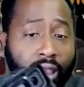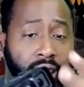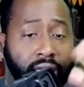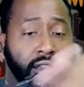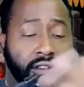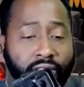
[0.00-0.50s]

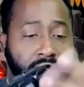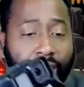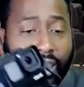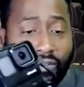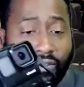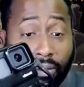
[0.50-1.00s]
because it's not
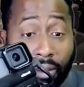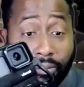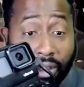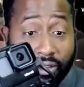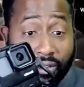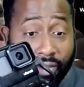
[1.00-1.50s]
giving me a
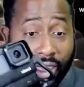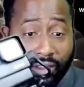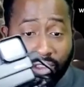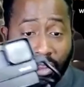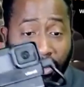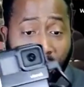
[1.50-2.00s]
bunch of
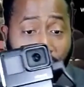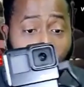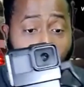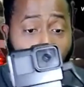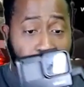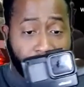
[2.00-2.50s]
exterior
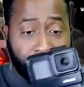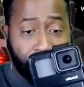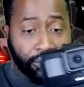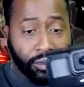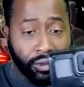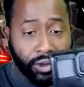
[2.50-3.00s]
noise at
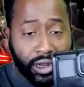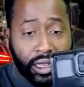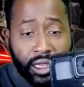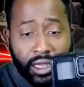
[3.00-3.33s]
that point,